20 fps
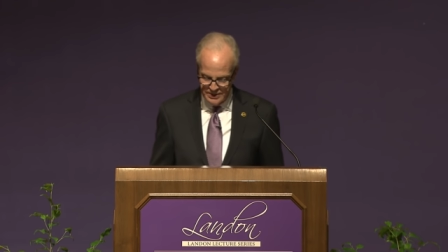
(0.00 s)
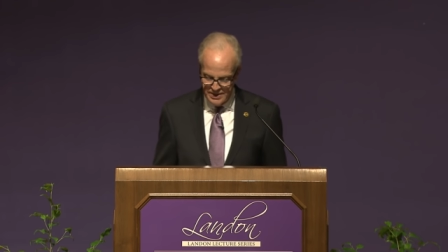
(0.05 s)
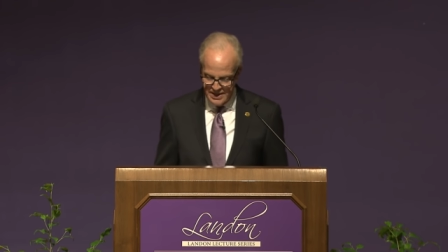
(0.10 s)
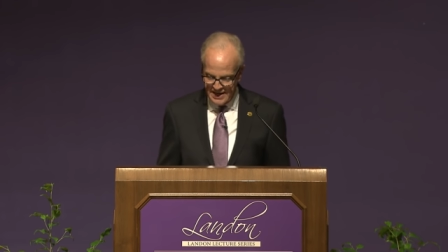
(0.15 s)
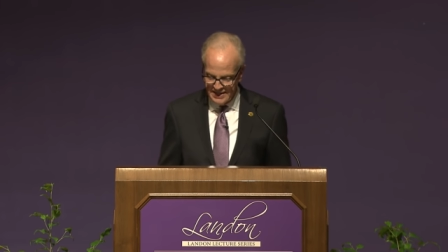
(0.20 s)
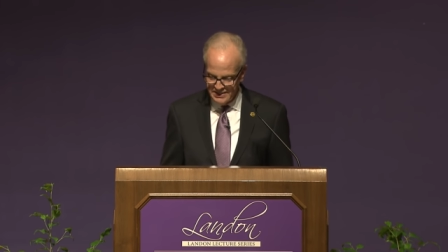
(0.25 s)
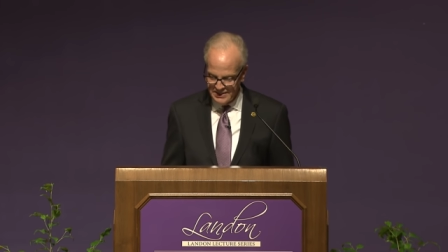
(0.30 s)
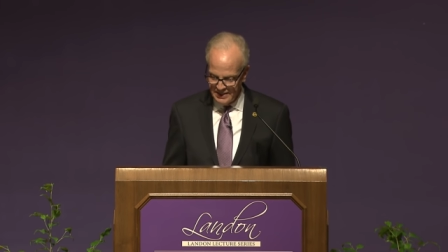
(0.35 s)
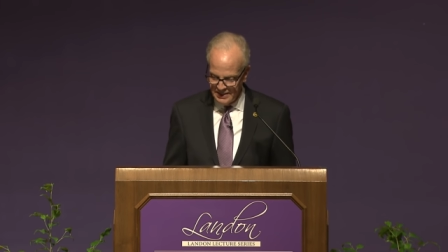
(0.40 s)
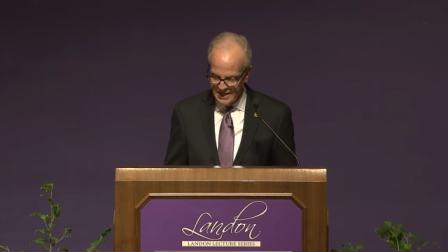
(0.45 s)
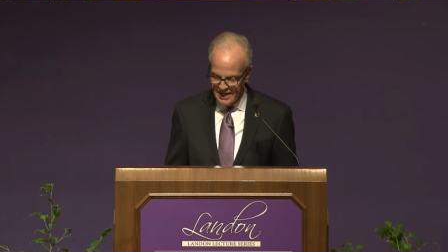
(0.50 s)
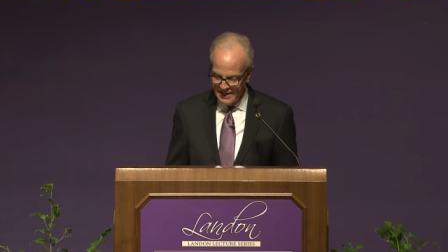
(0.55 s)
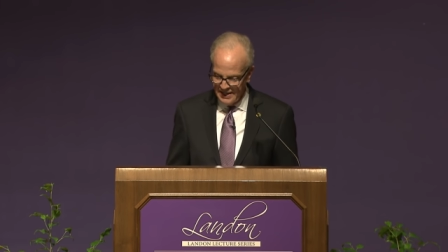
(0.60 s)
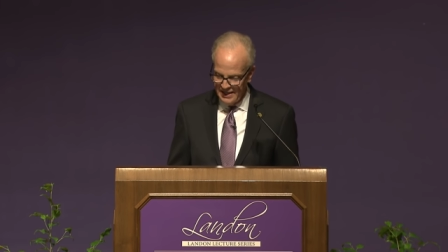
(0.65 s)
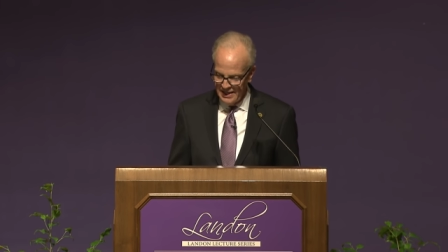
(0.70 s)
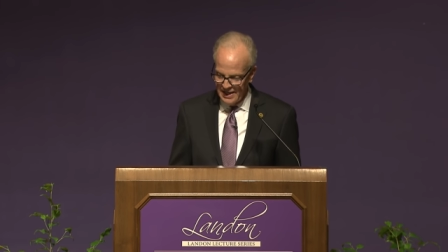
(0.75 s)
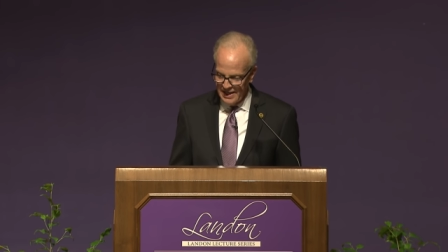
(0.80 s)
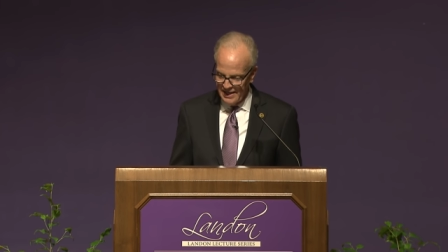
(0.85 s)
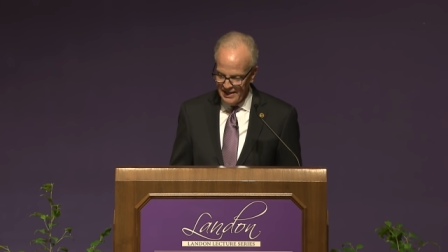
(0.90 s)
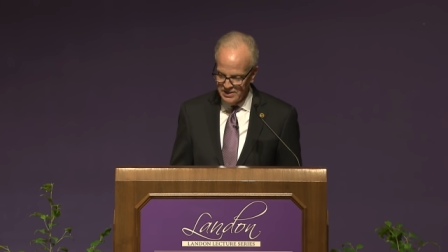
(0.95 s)
in
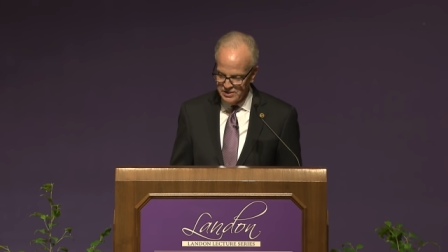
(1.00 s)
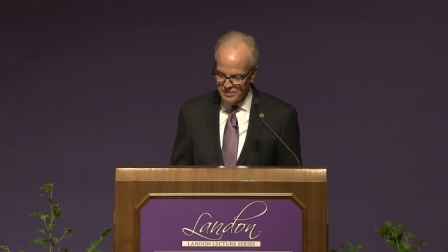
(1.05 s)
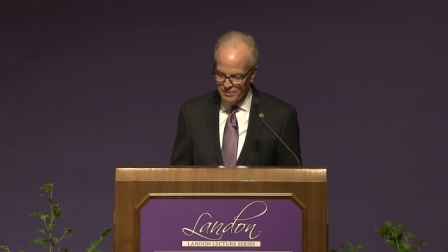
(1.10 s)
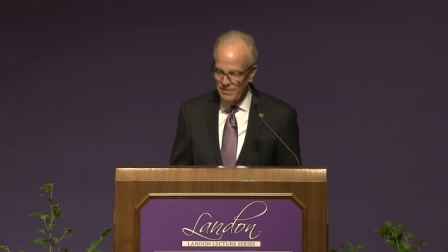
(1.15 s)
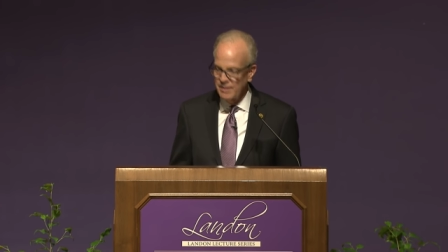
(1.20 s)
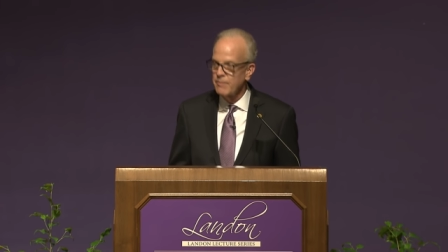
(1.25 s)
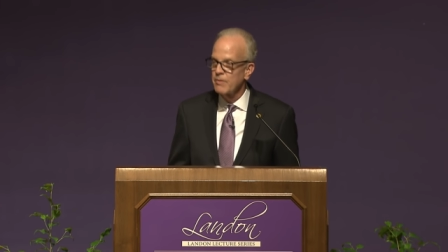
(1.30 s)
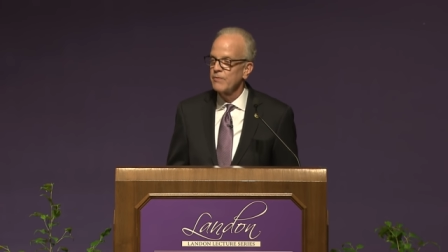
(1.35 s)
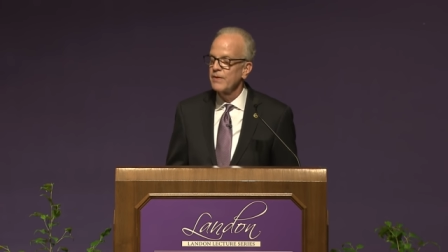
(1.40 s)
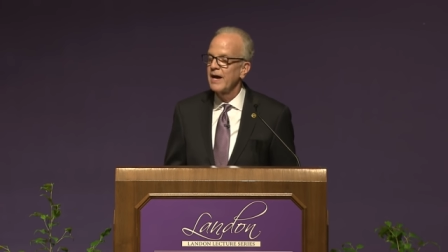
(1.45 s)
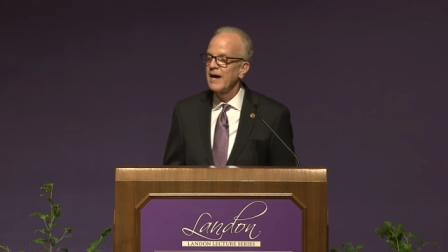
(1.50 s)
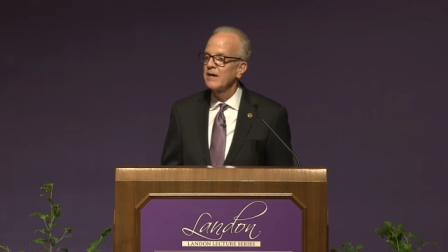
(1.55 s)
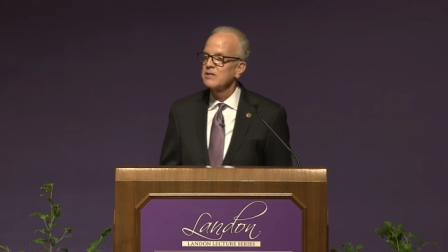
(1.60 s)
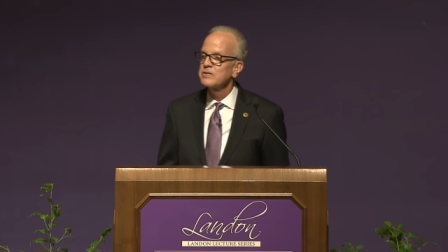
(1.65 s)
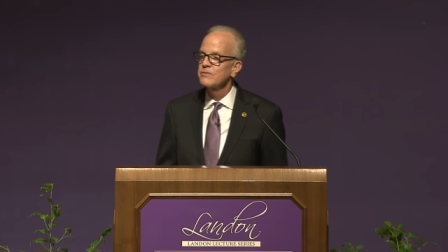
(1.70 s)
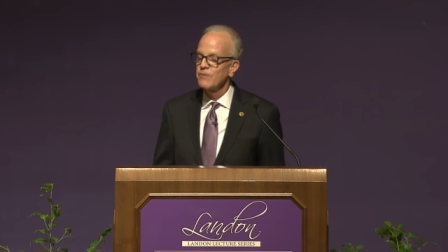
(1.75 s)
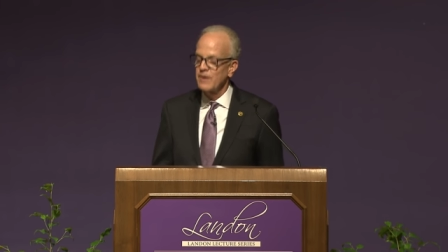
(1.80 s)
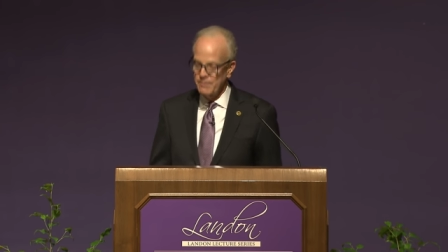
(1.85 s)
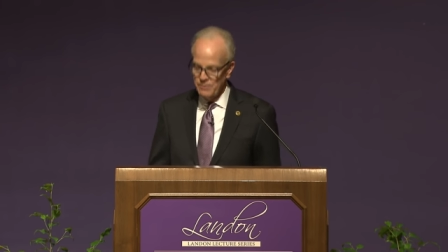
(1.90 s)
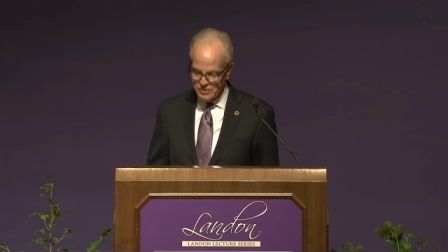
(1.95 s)
1999 as a member of the
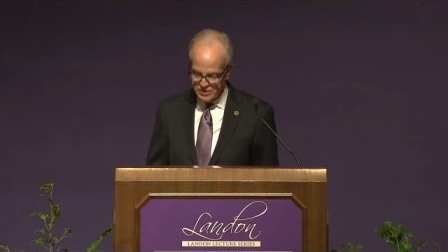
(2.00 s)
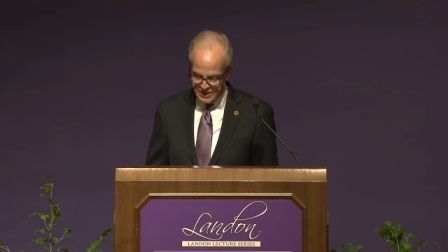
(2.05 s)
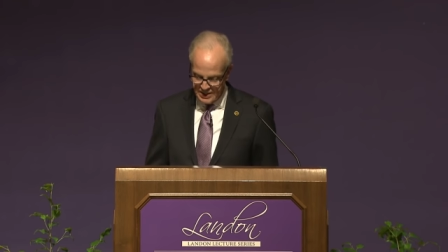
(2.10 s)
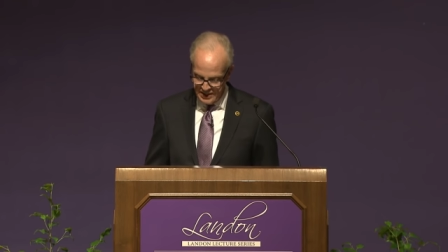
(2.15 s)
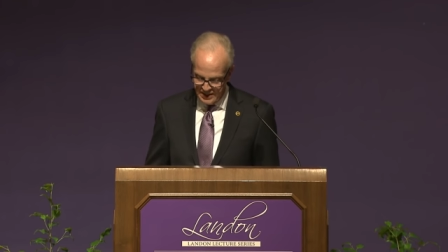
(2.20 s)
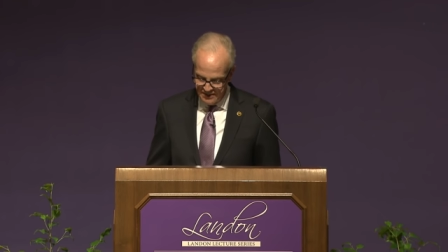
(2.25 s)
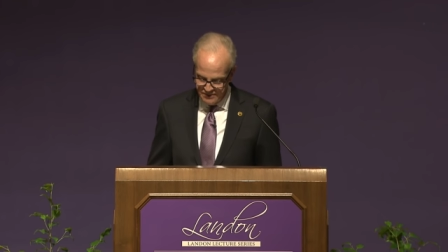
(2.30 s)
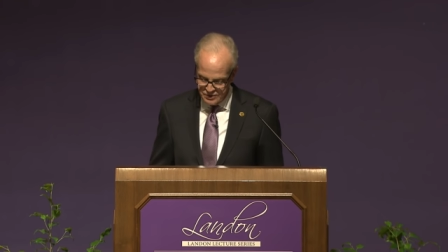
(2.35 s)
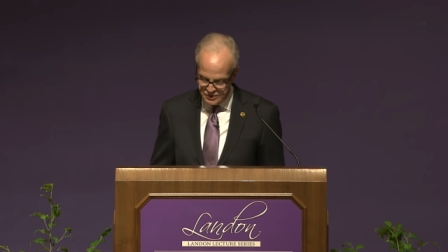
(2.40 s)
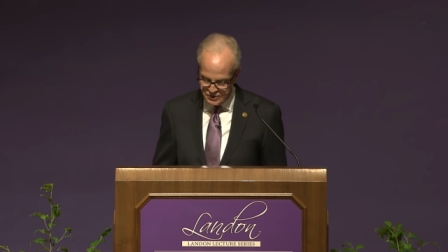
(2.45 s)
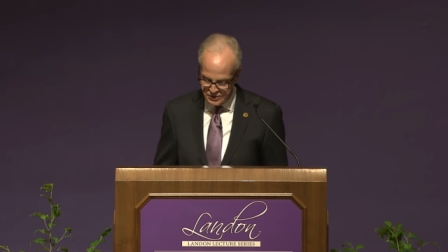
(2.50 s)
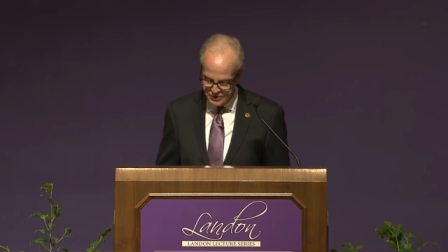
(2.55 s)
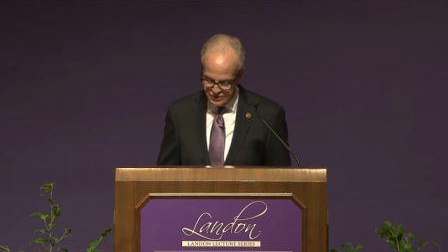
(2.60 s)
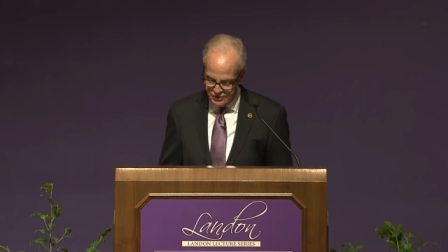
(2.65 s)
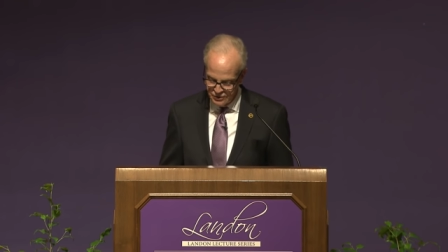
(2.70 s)
House of Representatives